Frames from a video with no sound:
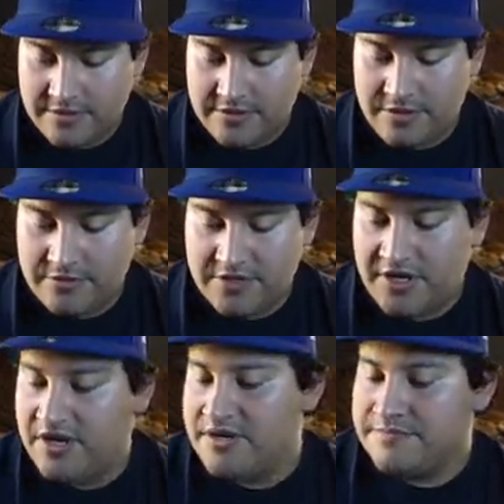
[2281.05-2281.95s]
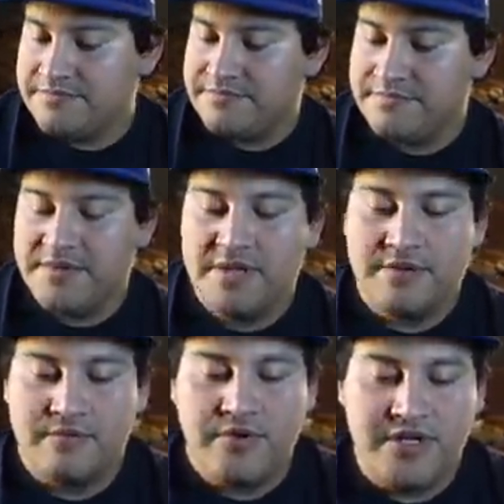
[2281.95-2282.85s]
Code card.
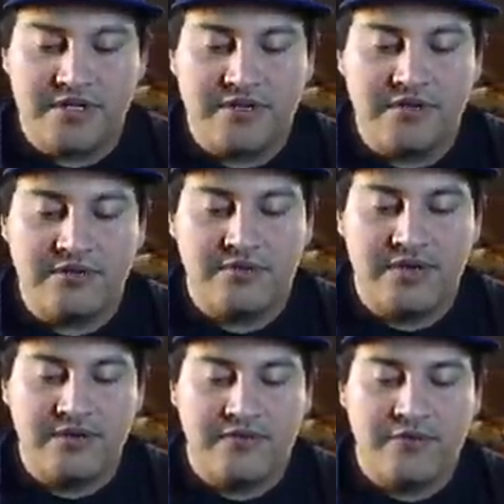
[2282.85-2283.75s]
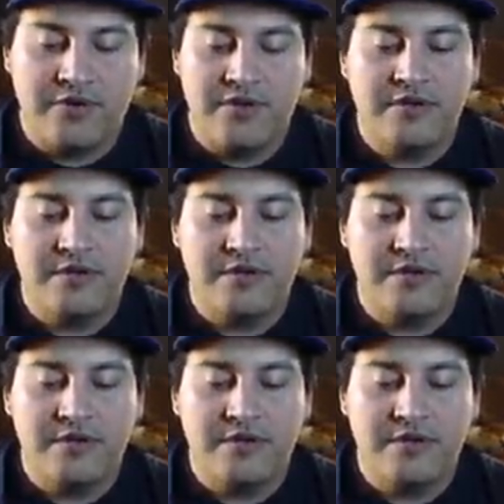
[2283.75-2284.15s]
One, two, three, four.